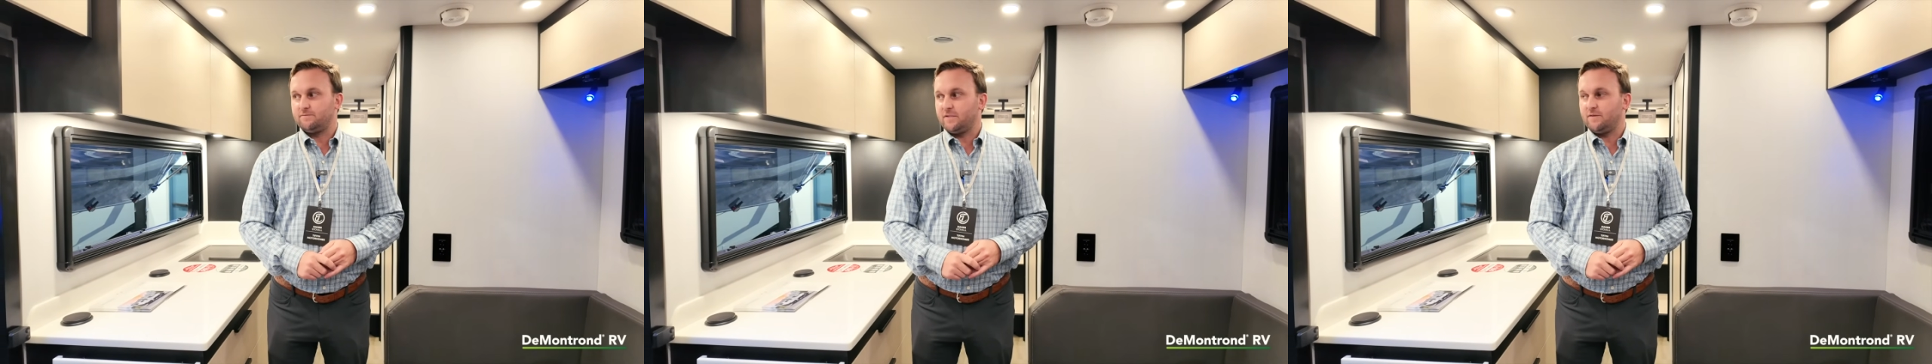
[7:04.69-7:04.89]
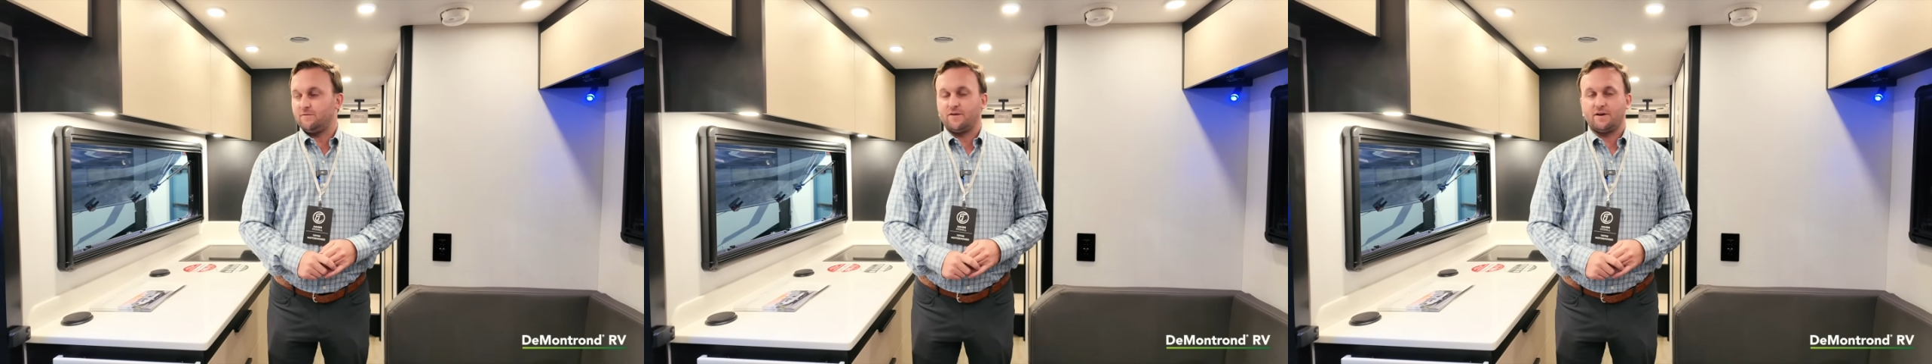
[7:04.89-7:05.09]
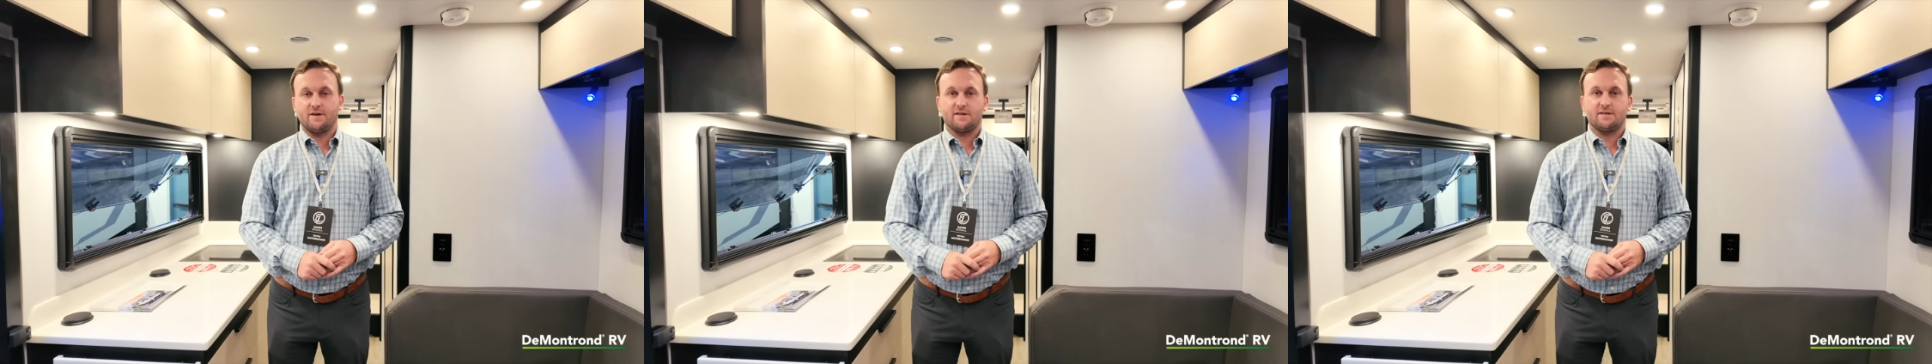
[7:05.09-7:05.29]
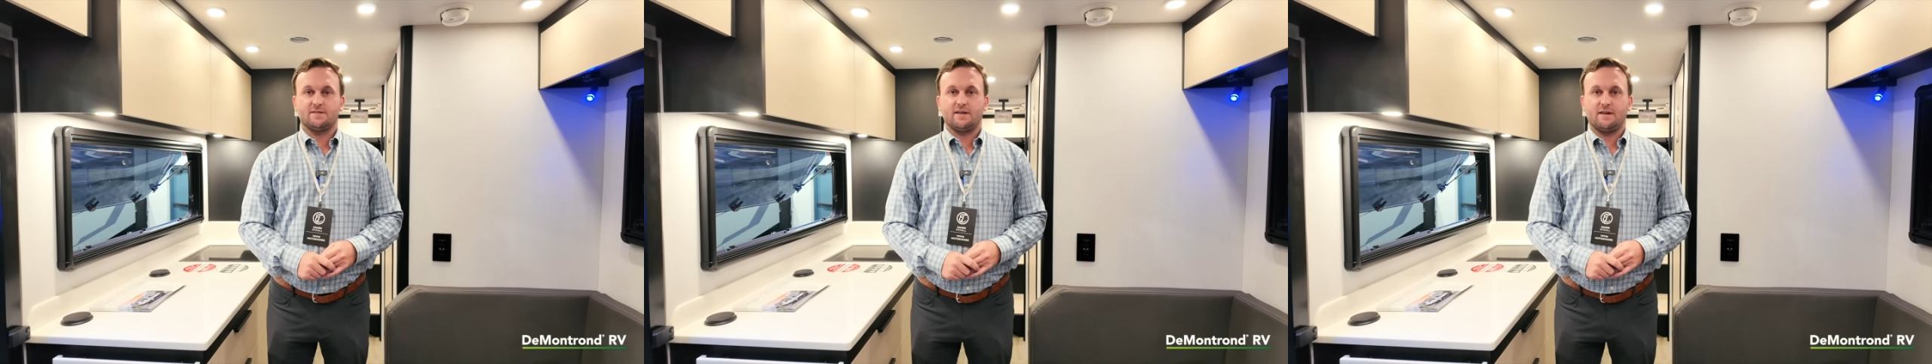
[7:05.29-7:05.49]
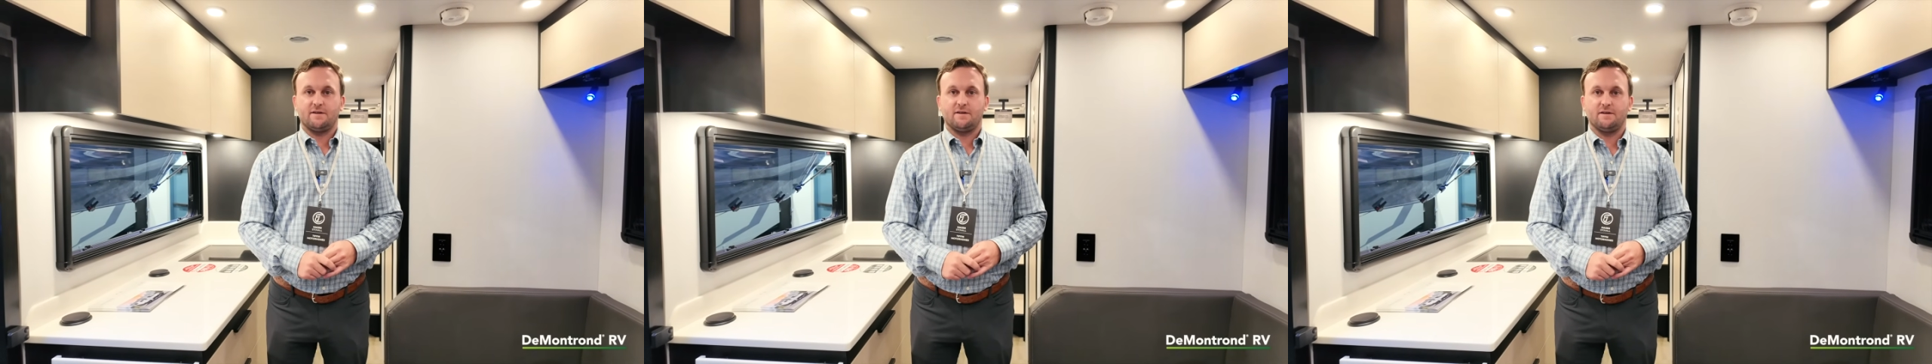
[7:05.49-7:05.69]
I'm very
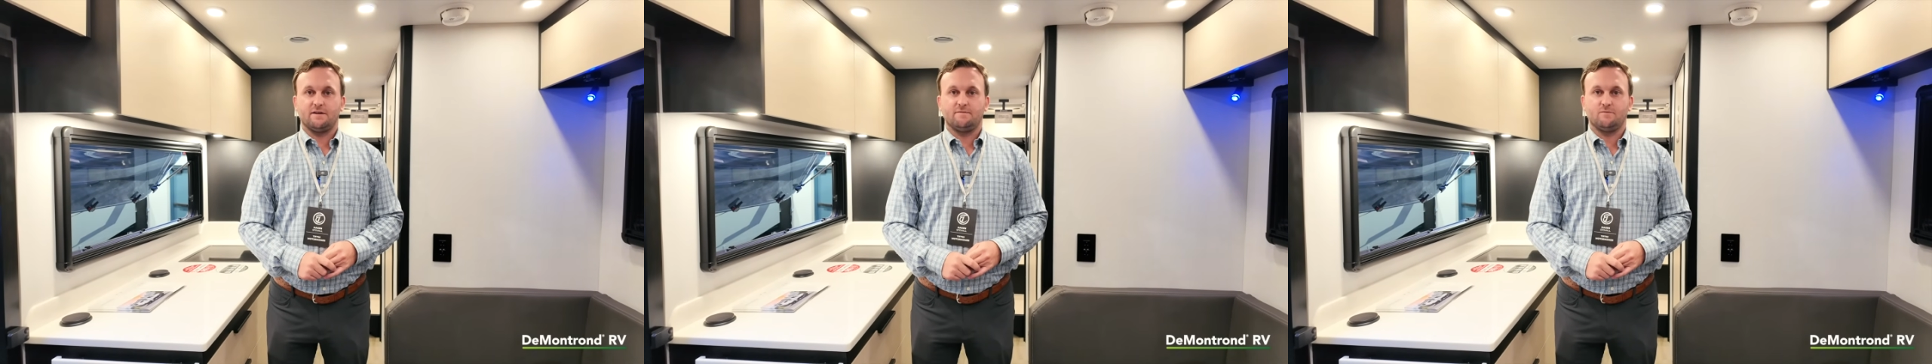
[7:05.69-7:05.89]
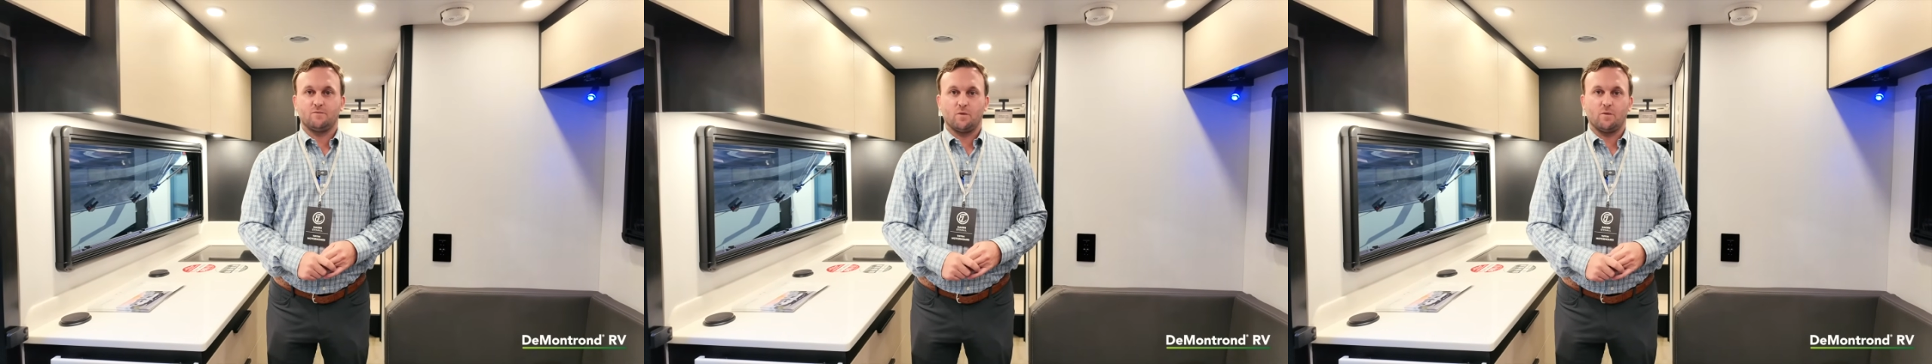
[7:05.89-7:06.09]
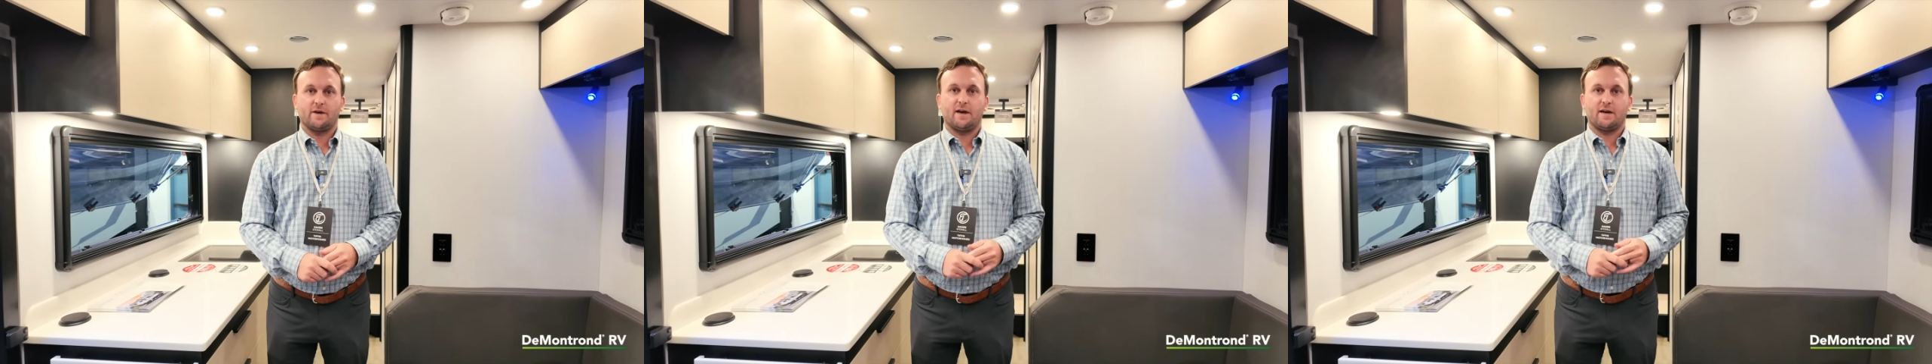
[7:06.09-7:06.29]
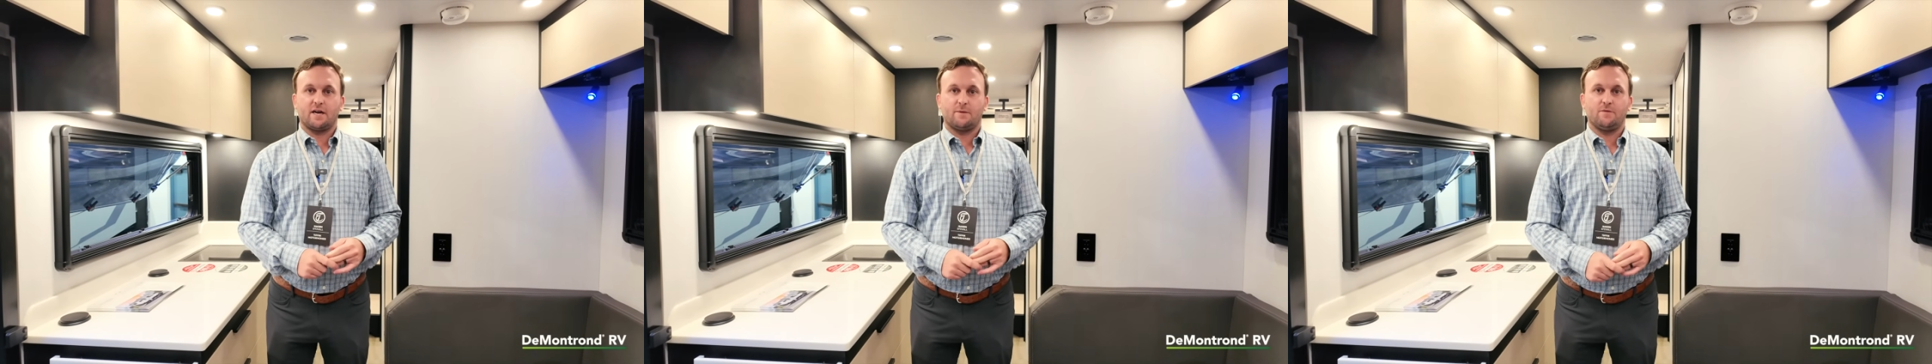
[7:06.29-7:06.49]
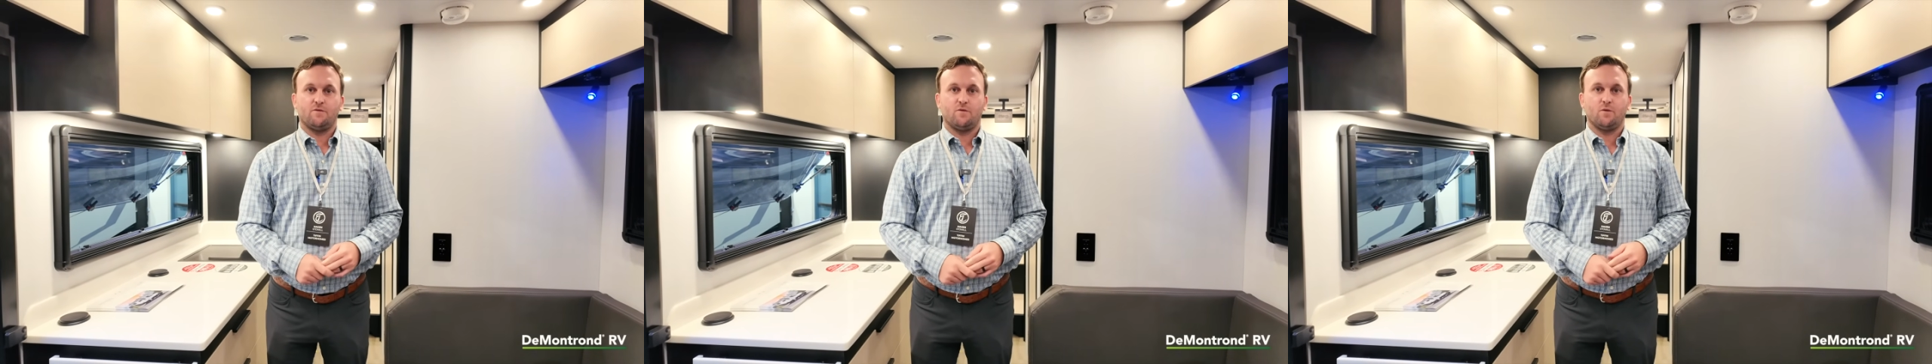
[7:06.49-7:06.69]
excited what we got
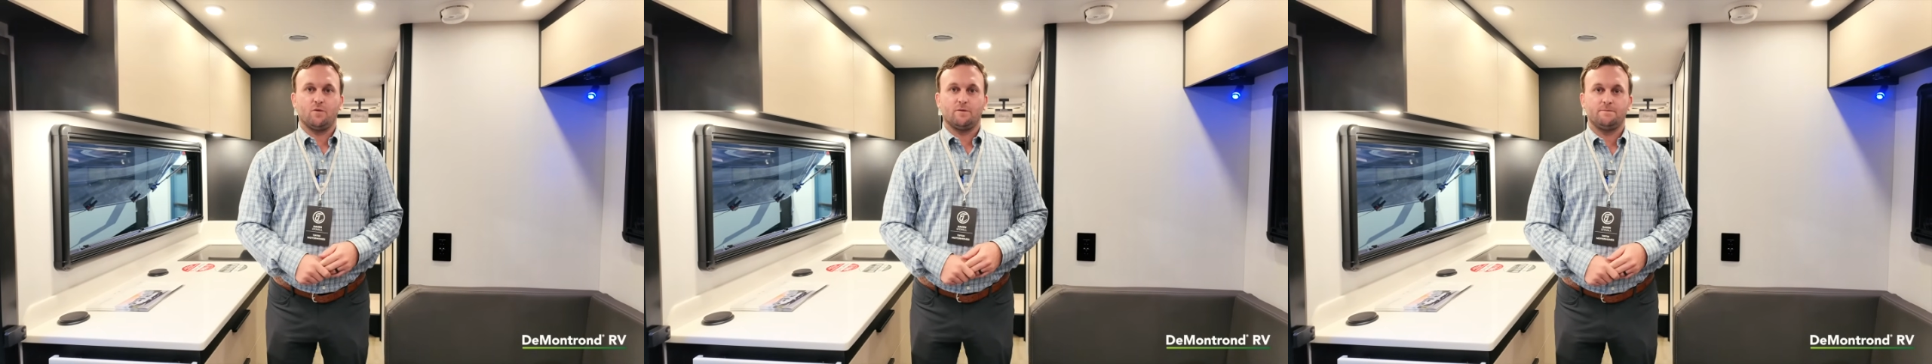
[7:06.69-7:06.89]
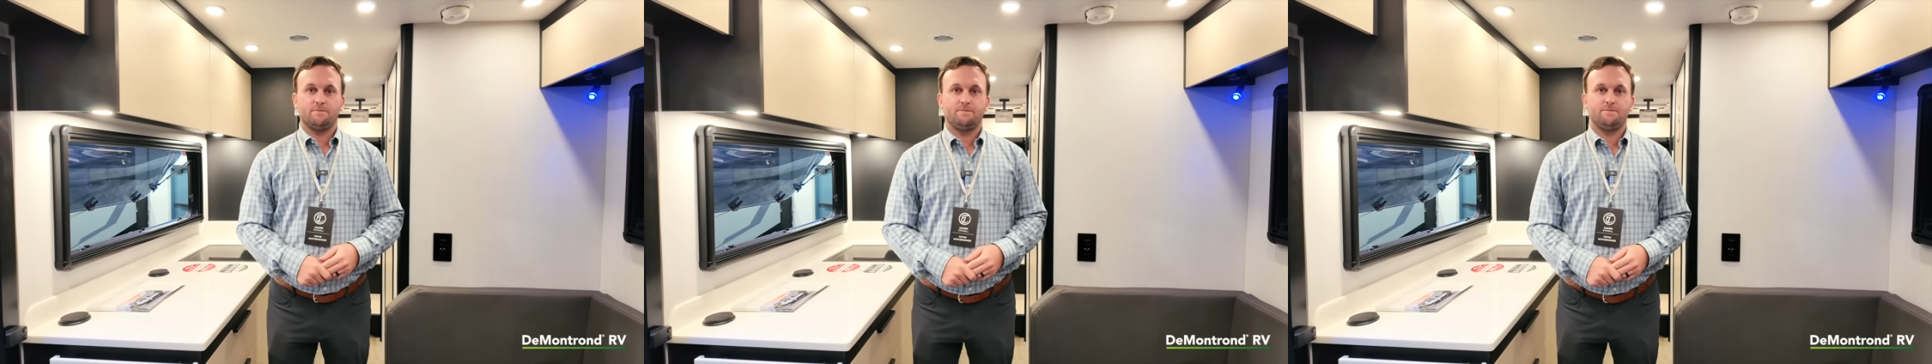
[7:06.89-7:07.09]
coming forward.